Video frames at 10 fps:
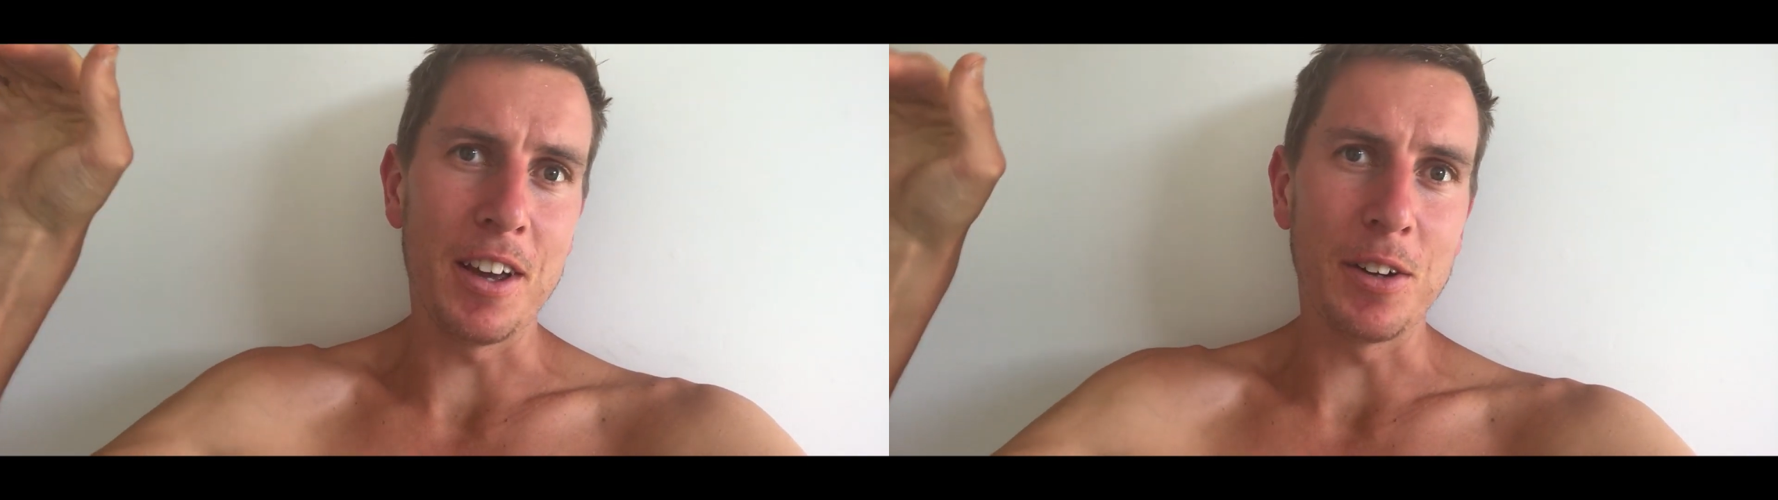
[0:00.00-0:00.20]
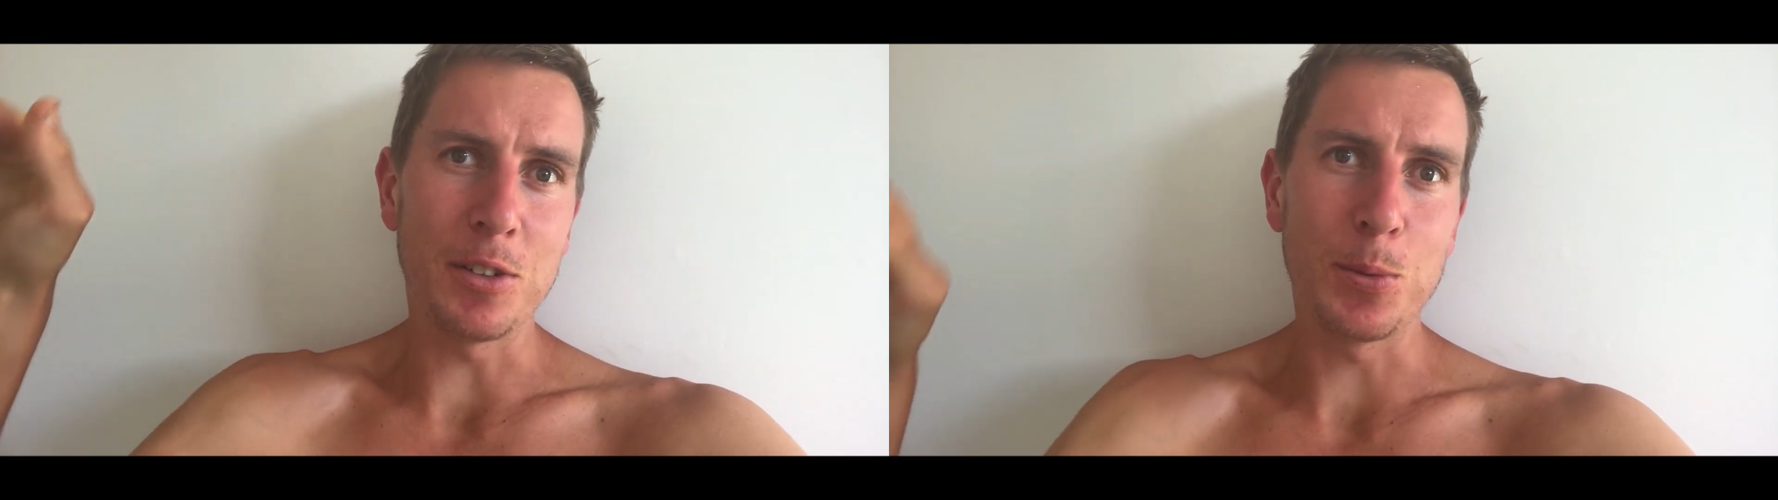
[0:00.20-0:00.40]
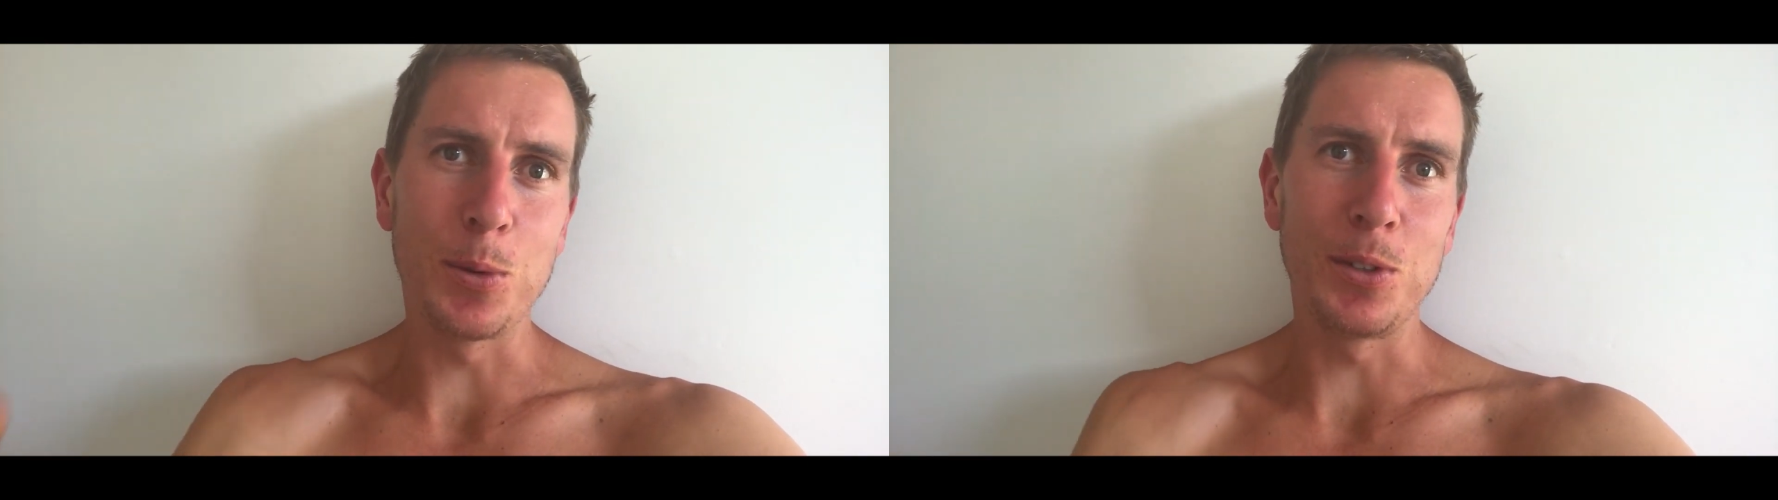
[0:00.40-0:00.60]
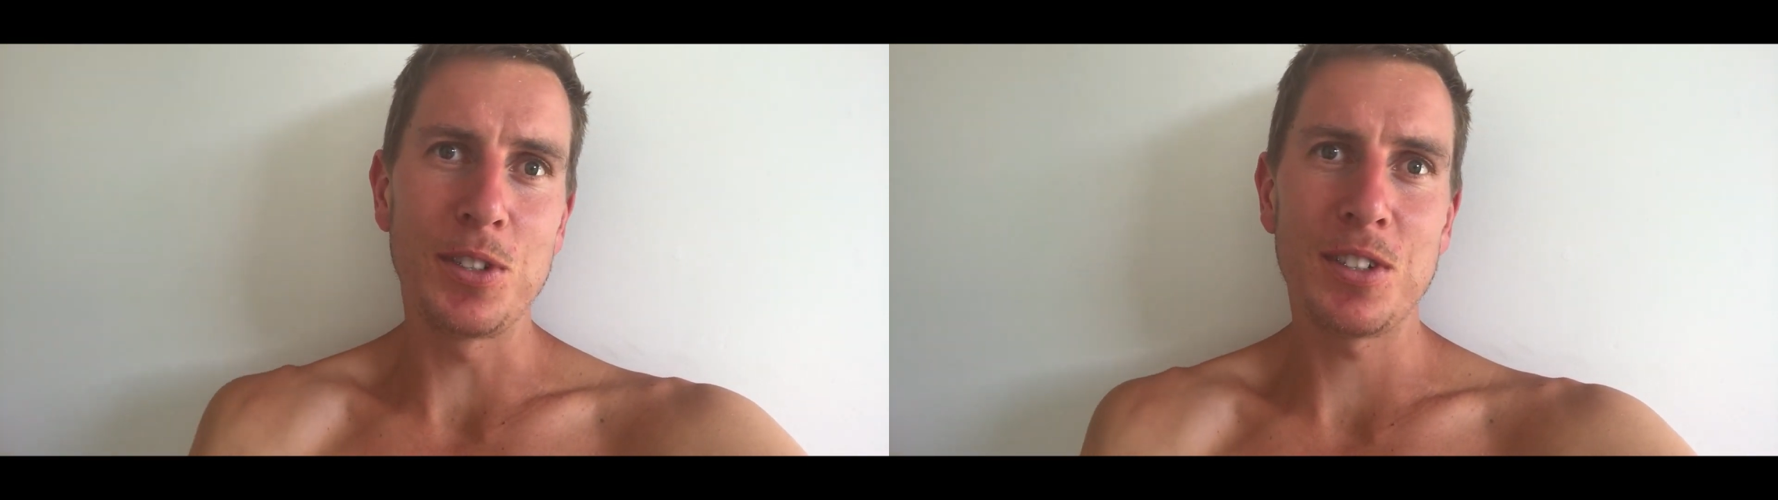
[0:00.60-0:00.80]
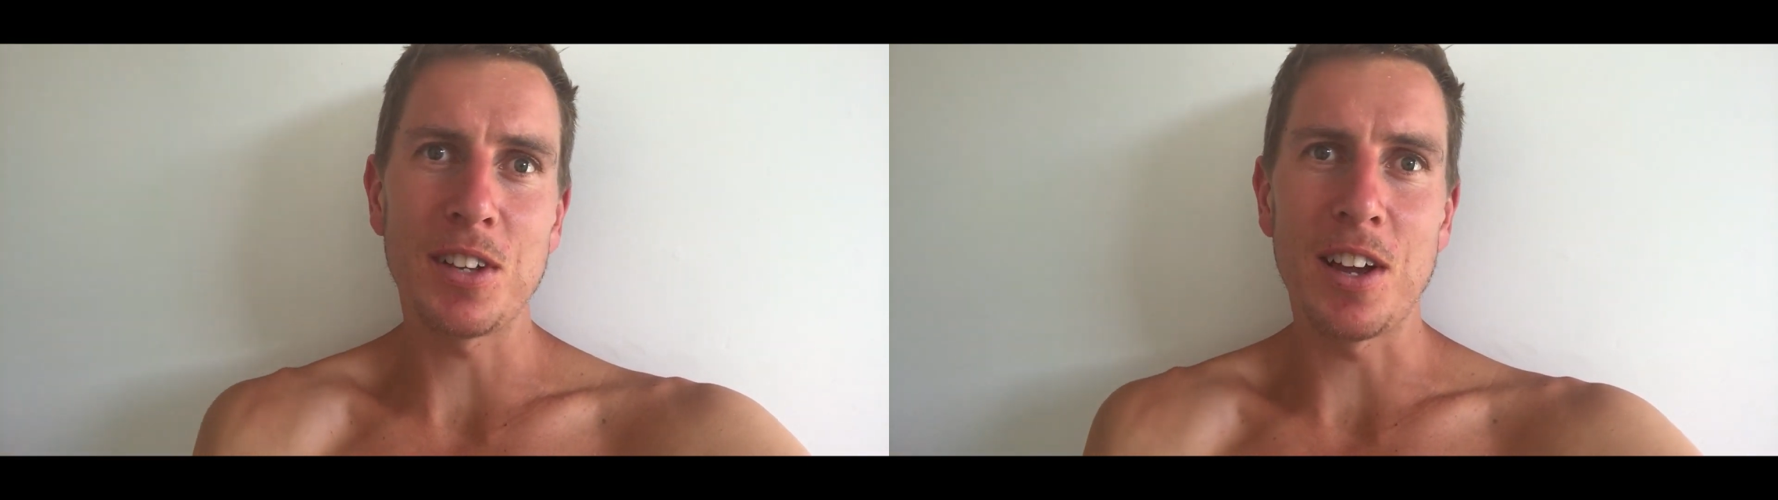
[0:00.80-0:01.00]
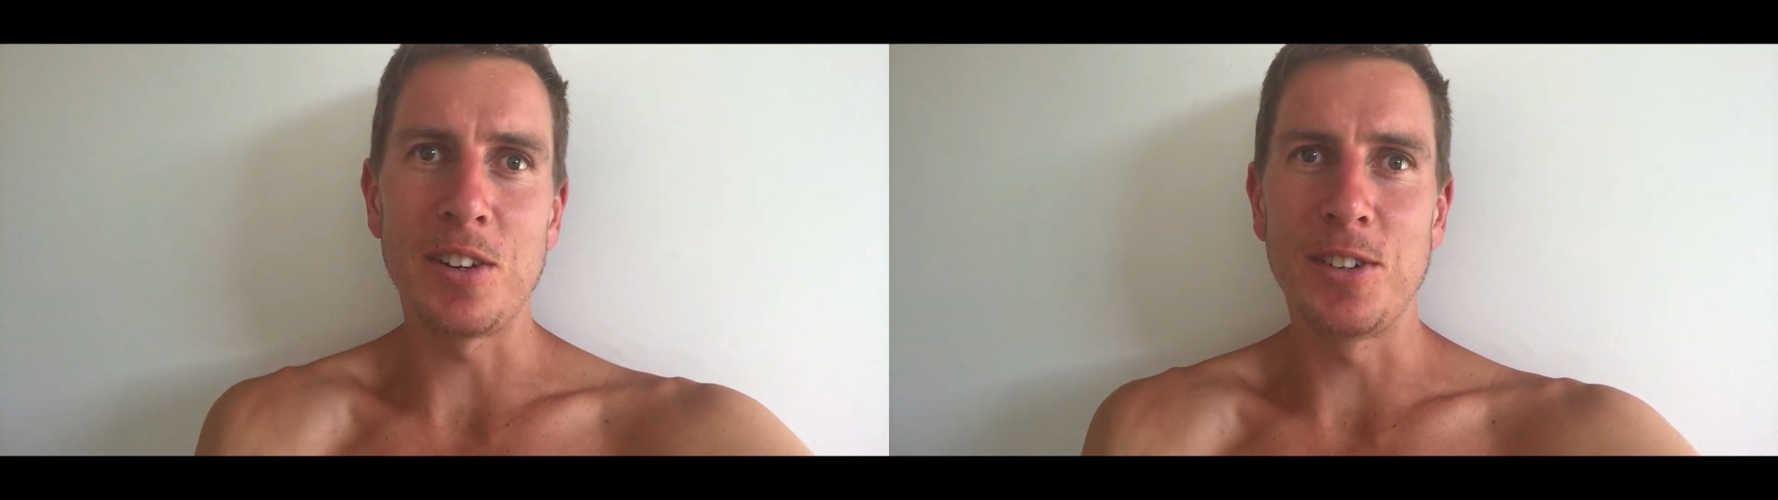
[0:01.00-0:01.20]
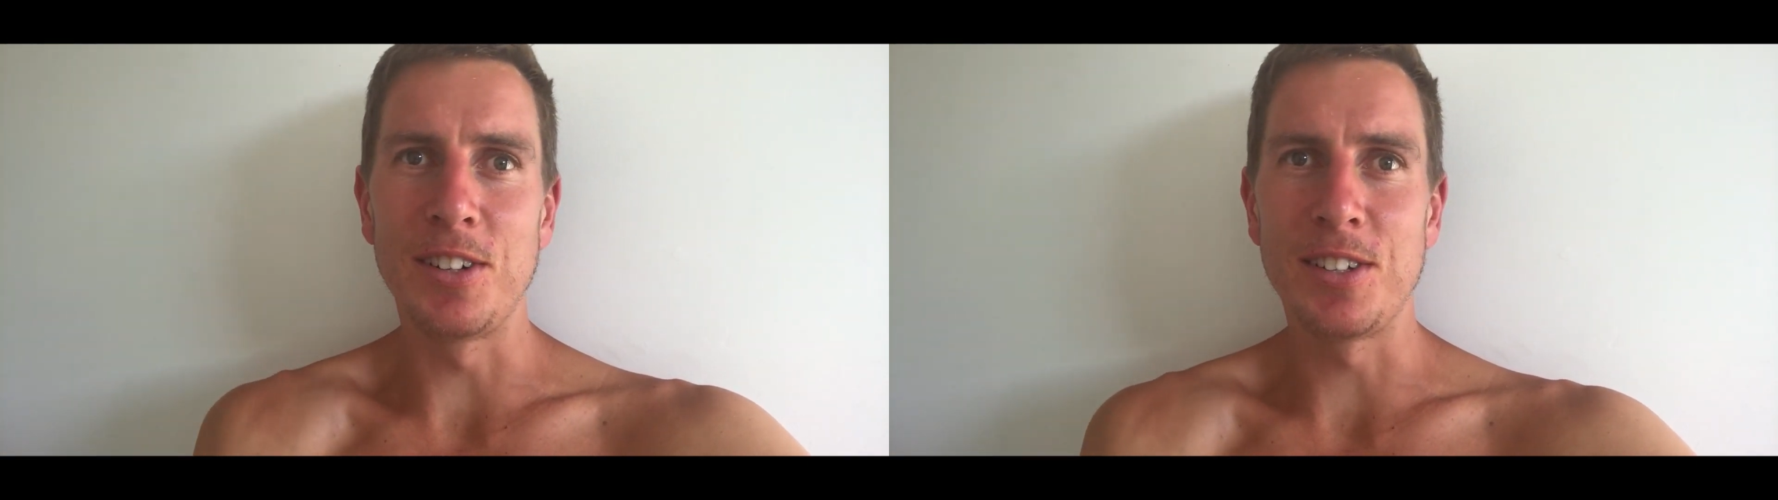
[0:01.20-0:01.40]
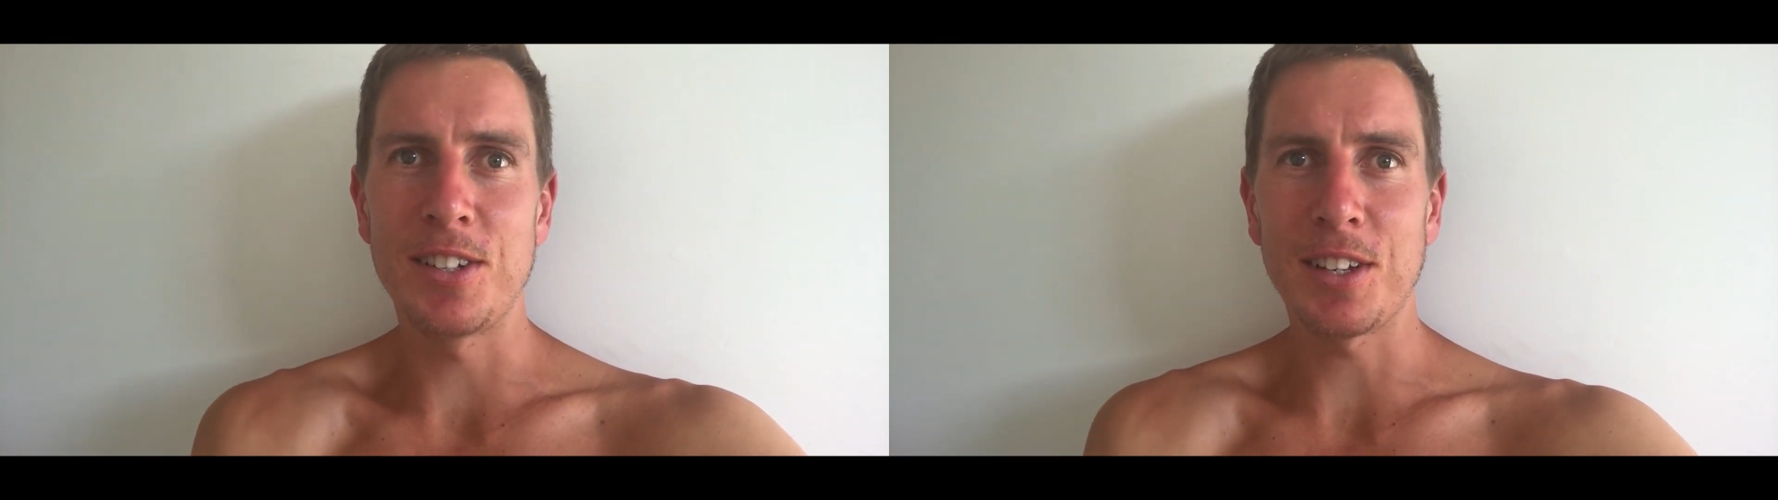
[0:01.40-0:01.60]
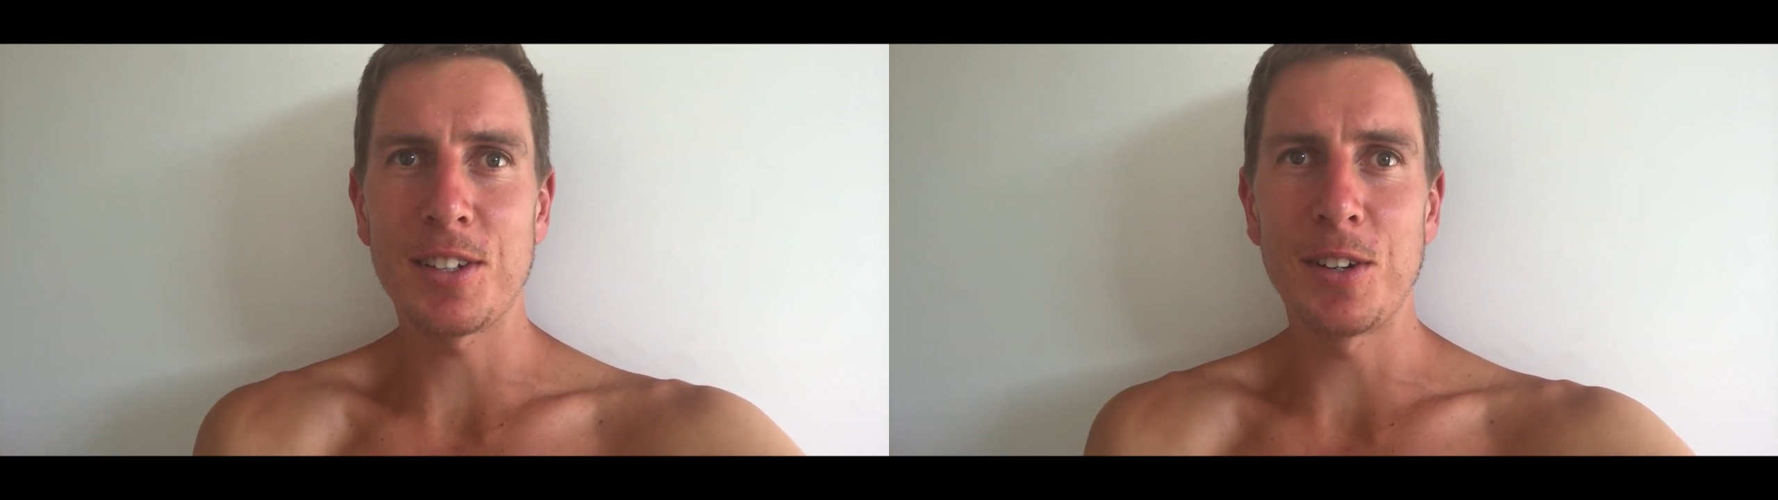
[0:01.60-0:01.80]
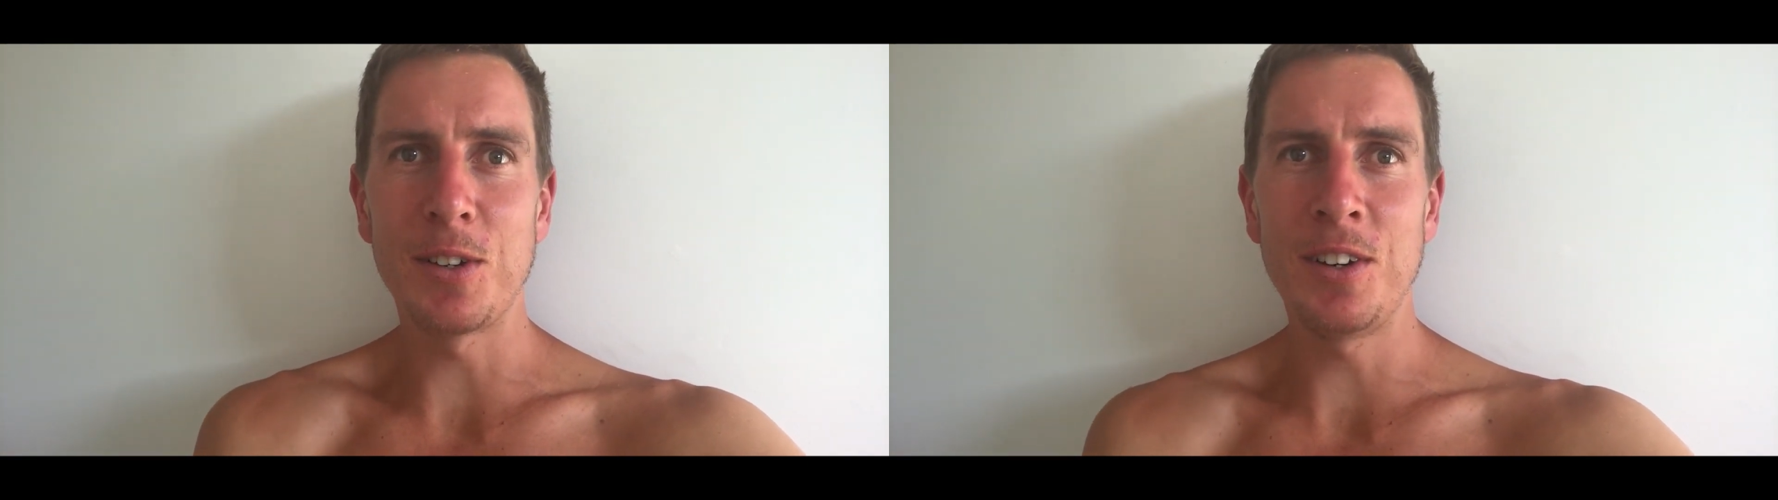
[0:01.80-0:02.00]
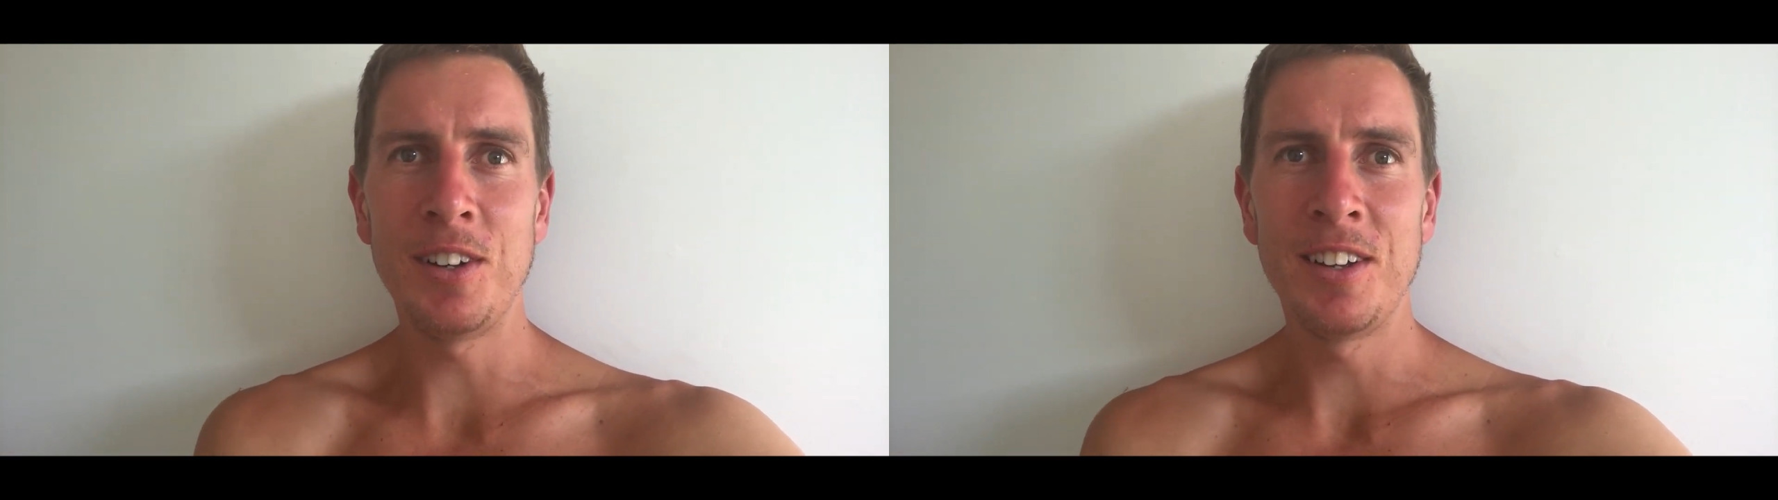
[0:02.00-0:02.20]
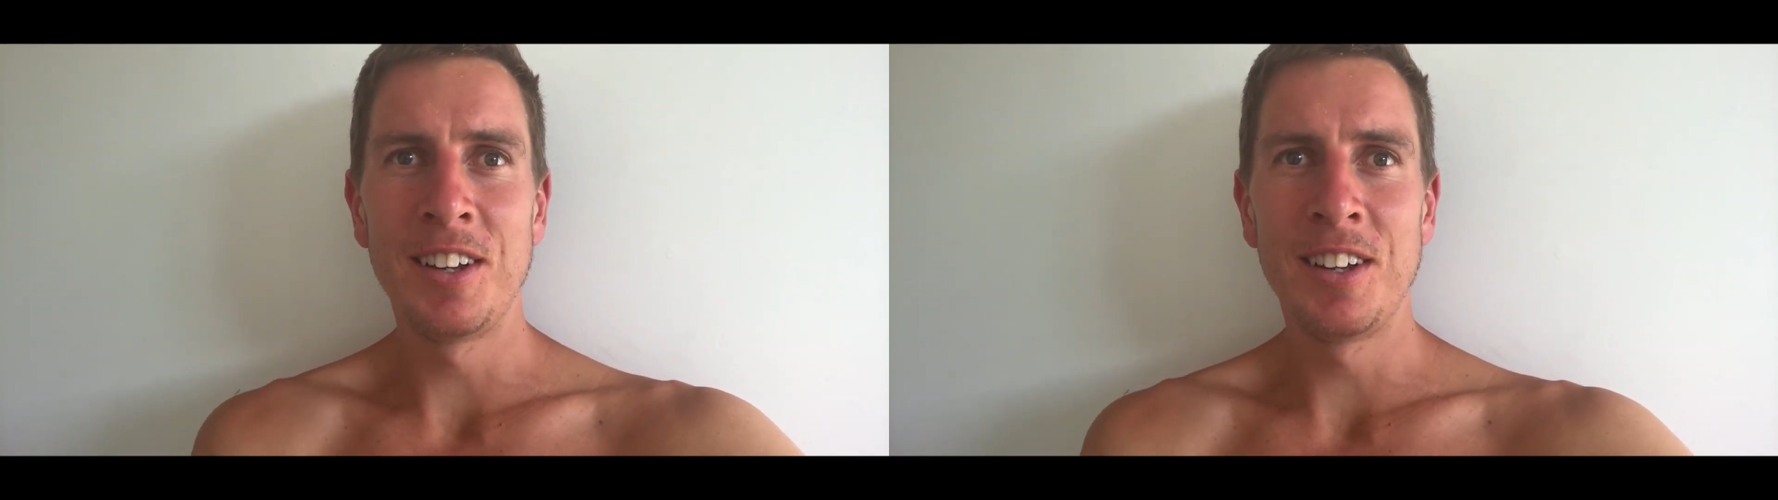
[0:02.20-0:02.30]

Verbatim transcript: out towards 160 odd